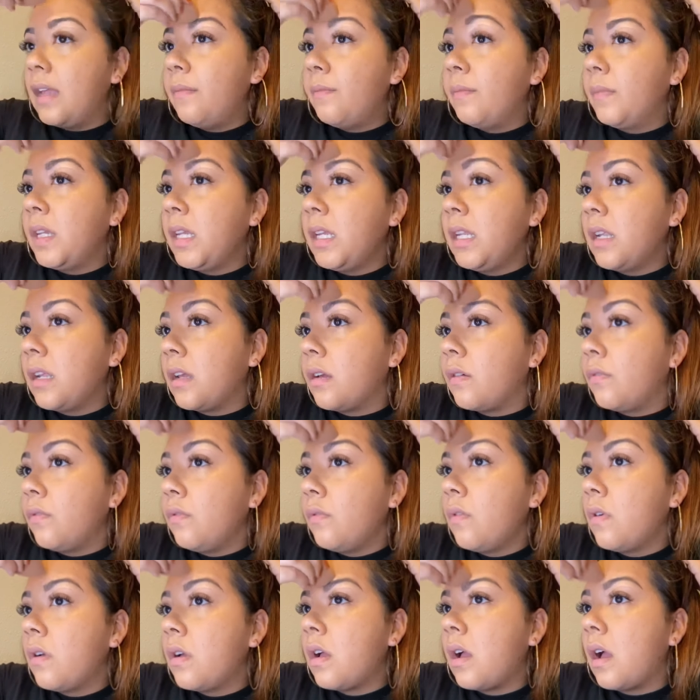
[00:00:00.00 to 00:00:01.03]
me know.
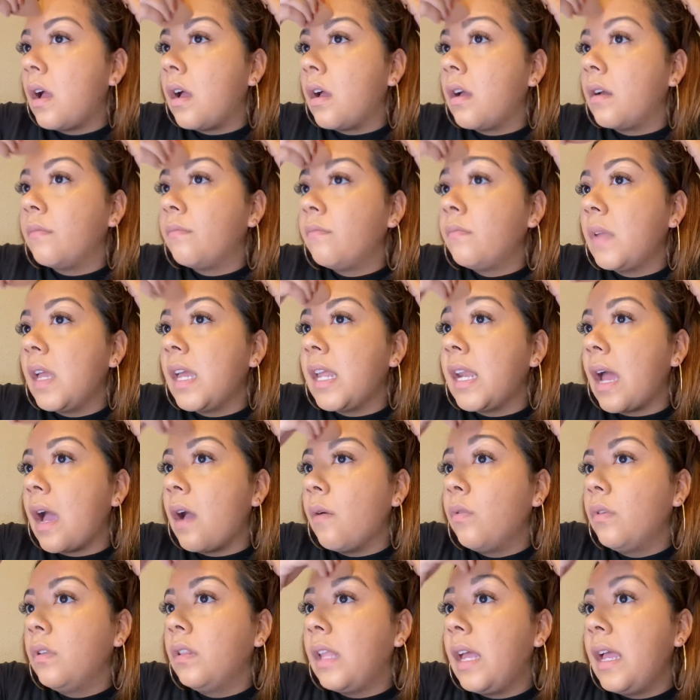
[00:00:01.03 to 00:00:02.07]
Um, and I
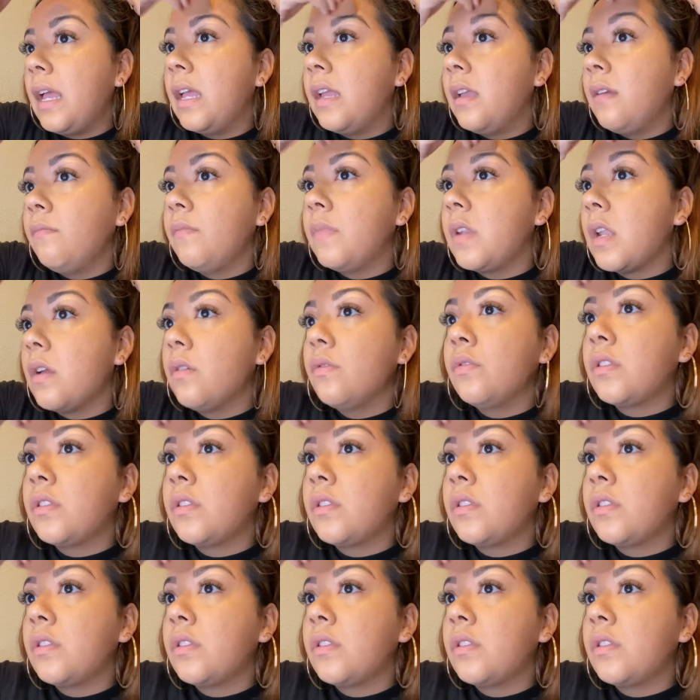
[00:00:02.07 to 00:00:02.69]
will let him know